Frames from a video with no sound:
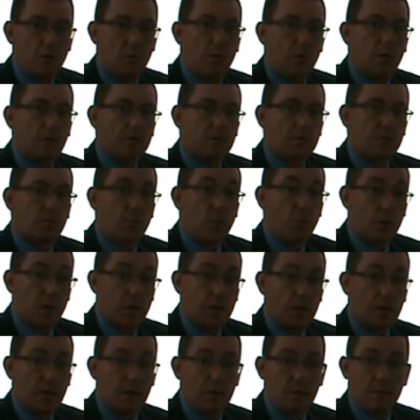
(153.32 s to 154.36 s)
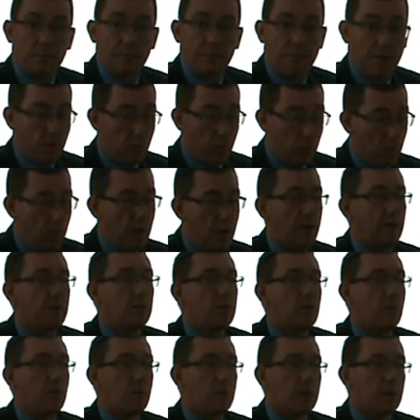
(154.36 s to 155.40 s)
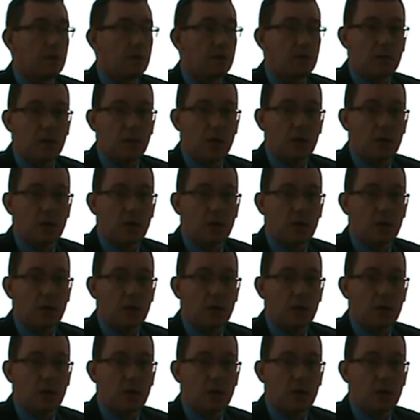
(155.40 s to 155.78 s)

was working very well during